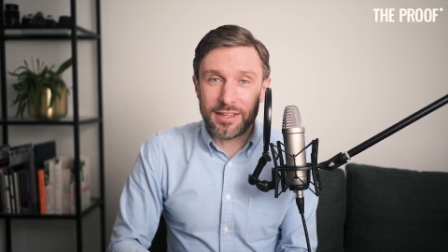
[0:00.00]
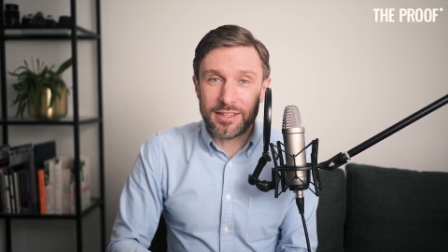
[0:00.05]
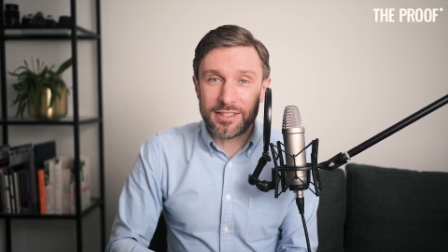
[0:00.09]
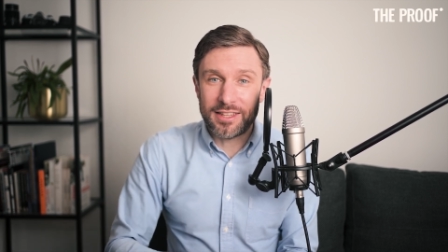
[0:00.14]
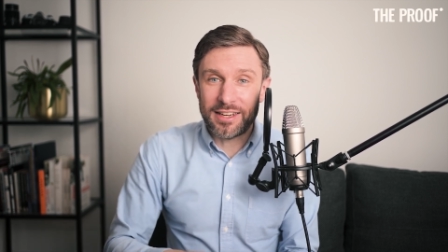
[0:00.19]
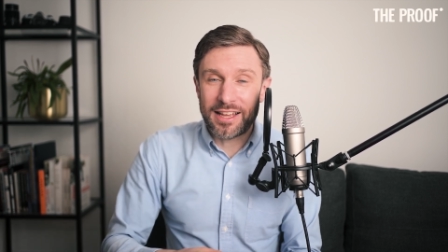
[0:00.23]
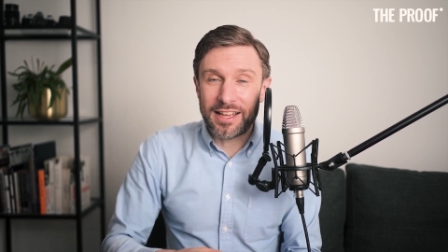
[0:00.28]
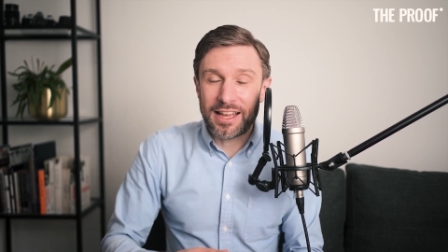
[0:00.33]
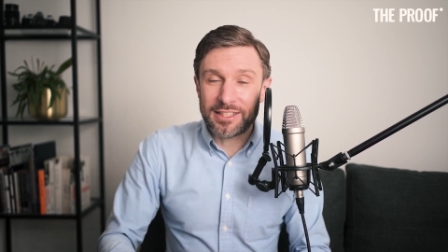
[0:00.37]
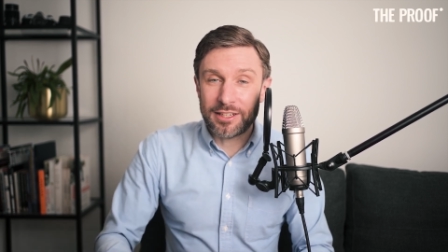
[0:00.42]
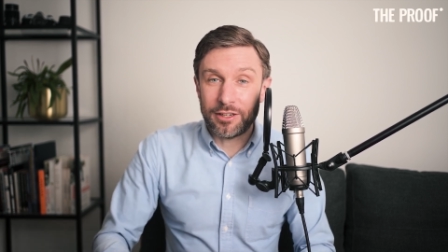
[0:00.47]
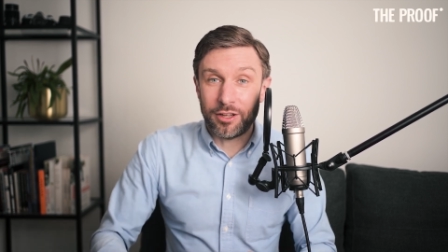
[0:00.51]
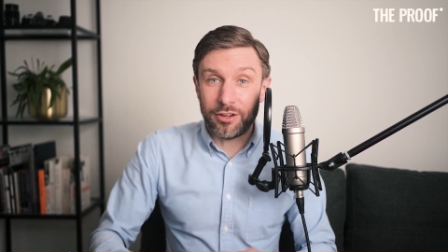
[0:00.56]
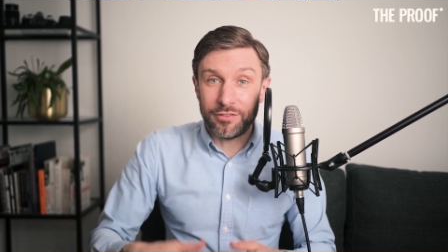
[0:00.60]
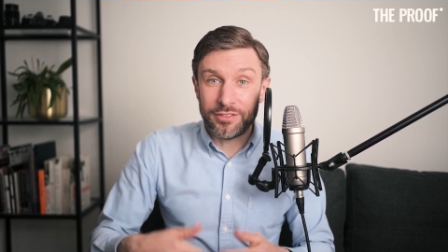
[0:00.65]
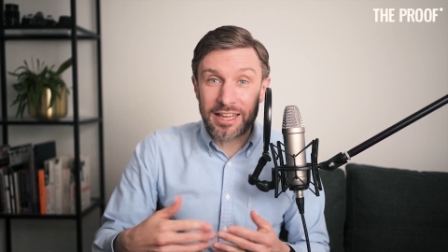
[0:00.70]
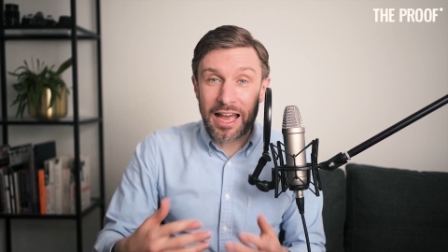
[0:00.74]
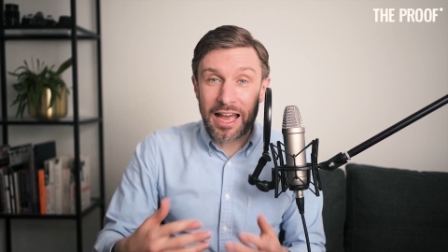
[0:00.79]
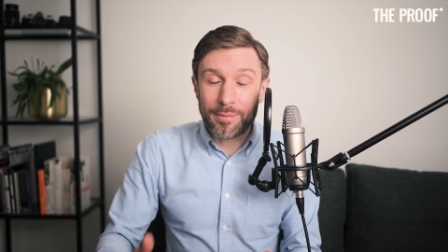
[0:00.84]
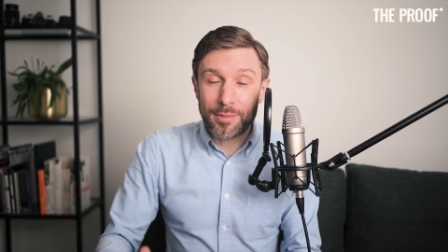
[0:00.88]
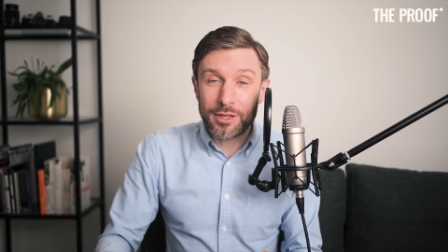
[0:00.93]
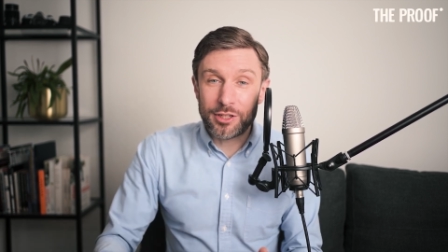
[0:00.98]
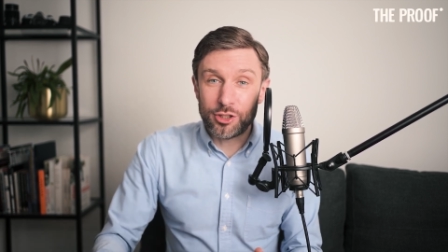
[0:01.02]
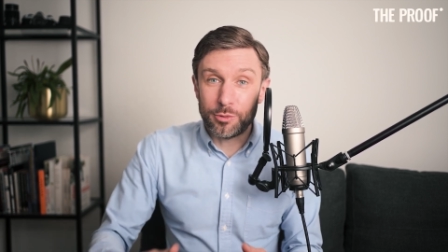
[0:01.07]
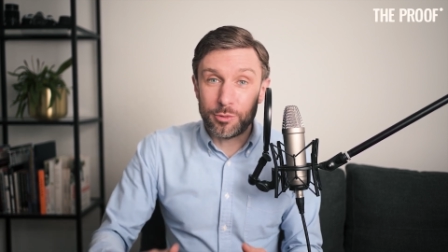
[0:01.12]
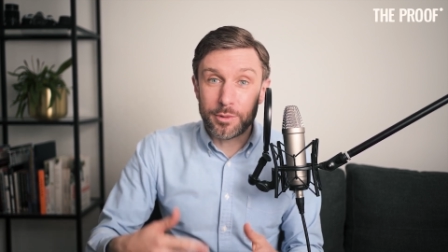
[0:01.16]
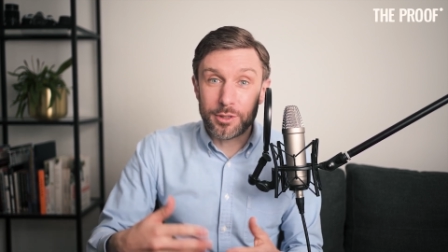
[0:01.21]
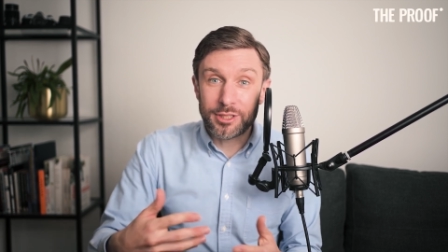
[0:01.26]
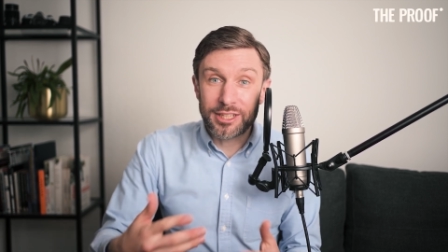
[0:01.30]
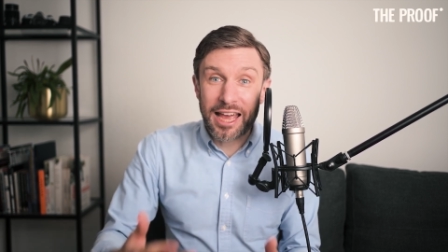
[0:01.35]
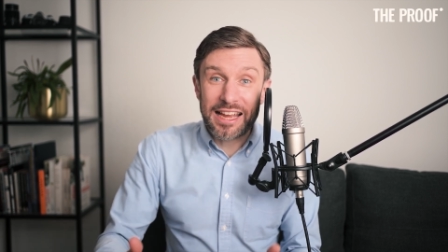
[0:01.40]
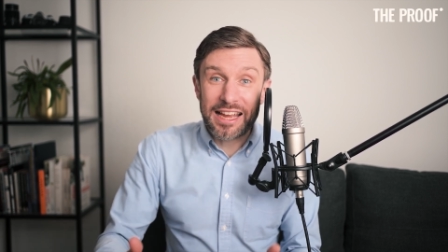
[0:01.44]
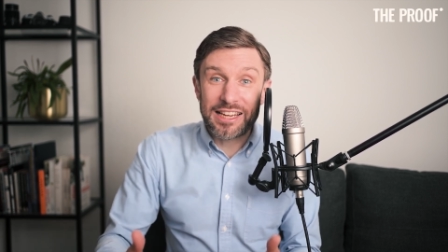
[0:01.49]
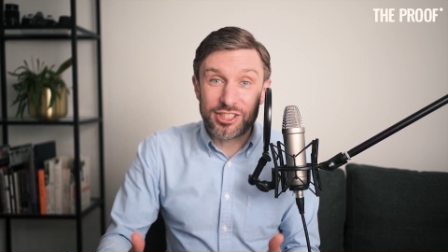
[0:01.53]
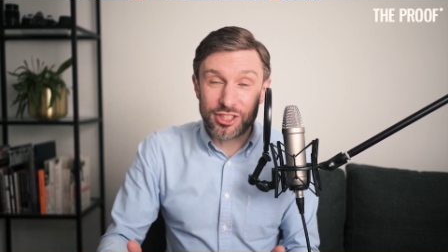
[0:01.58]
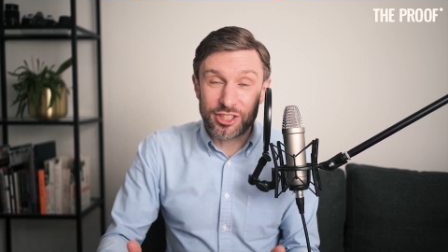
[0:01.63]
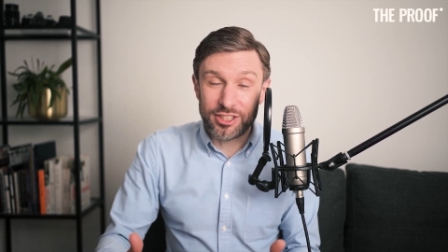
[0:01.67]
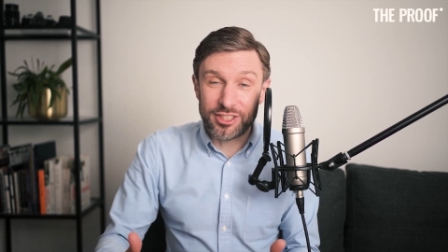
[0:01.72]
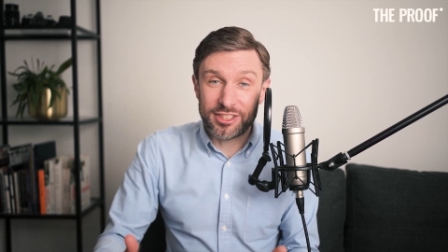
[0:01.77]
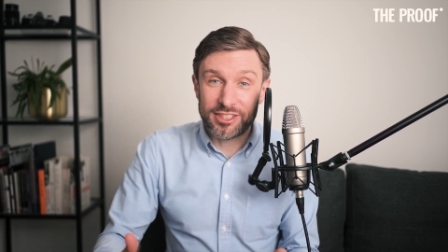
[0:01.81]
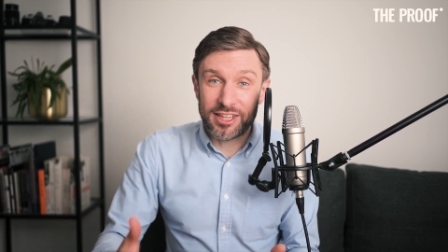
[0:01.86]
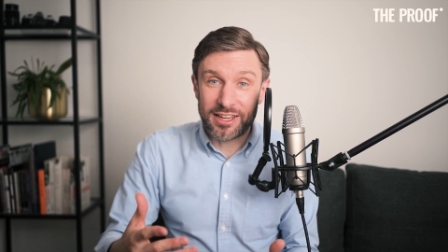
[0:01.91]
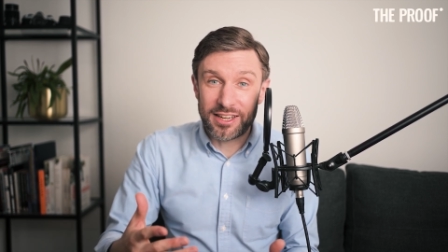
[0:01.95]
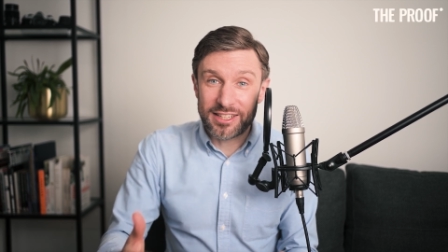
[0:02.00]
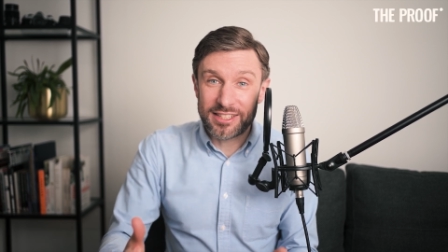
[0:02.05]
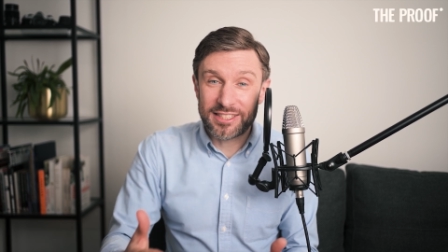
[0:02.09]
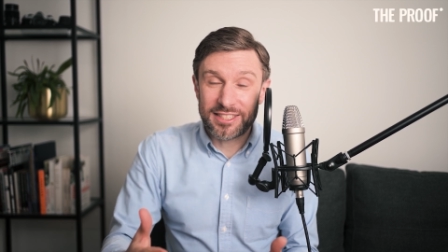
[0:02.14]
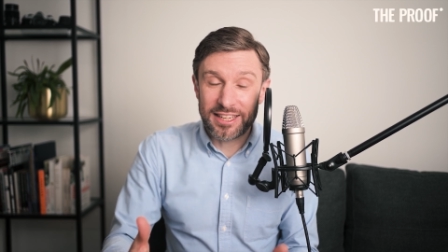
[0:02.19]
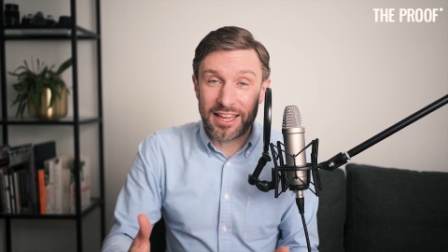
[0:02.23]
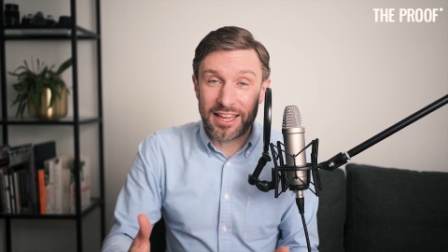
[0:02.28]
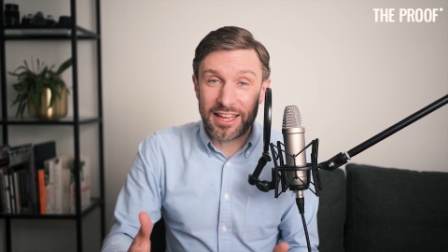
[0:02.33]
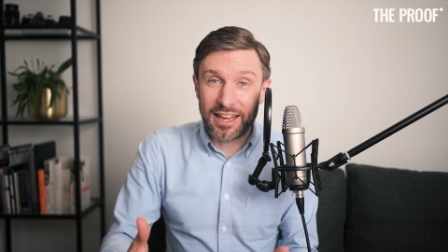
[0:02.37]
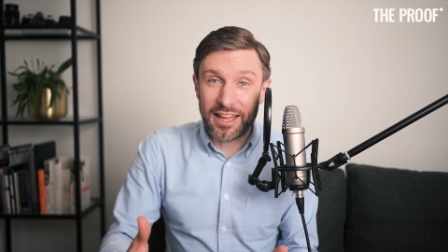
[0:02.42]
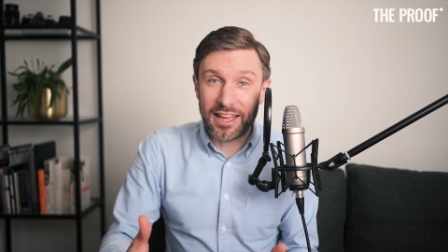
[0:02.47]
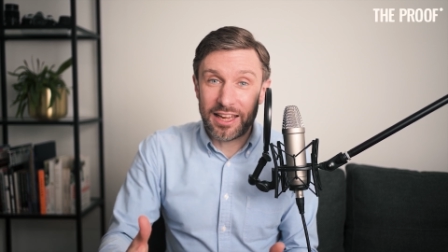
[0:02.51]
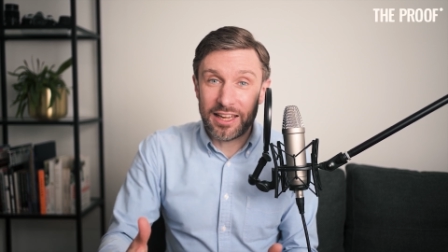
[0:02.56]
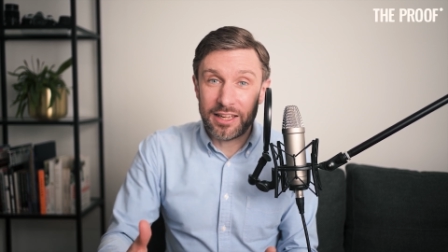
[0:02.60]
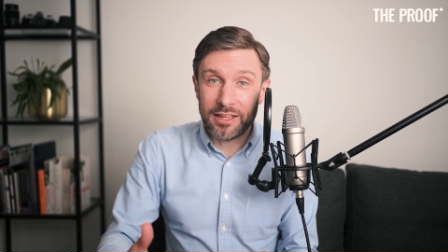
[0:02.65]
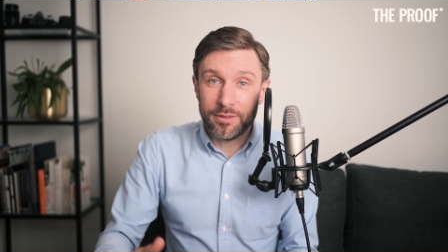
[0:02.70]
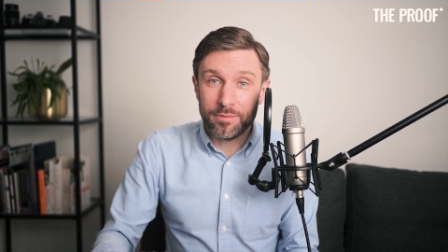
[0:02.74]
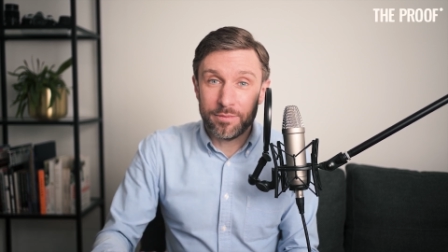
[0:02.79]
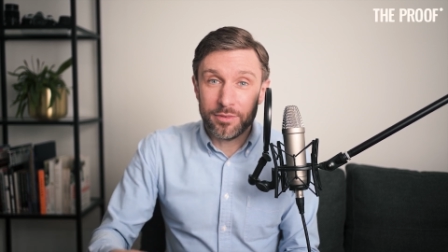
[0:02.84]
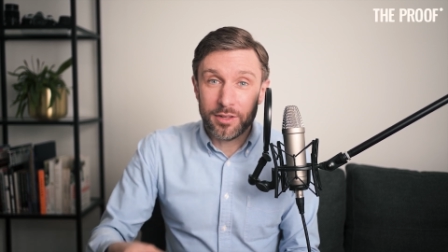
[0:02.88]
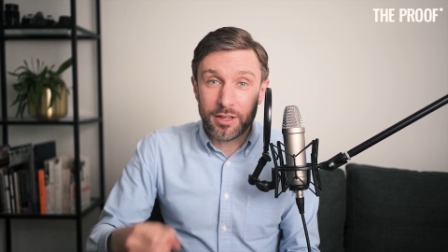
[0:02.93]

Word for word: is that it gets a lot of damage or mutations in its D N A.